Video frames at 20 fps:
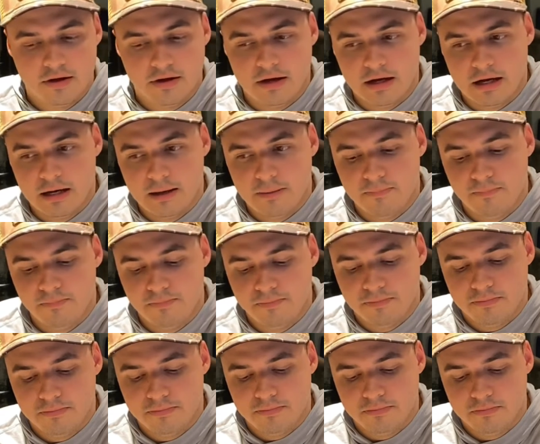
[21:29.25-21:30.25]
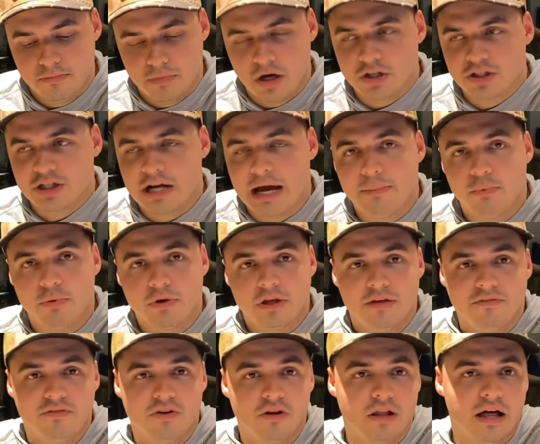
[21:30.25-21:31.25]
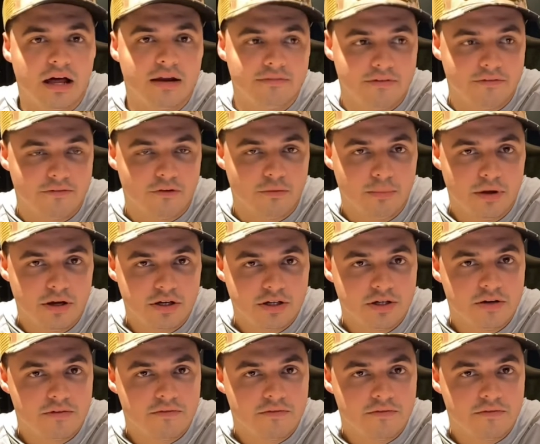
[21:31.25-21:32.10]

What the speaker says: A shop will give you a lot of information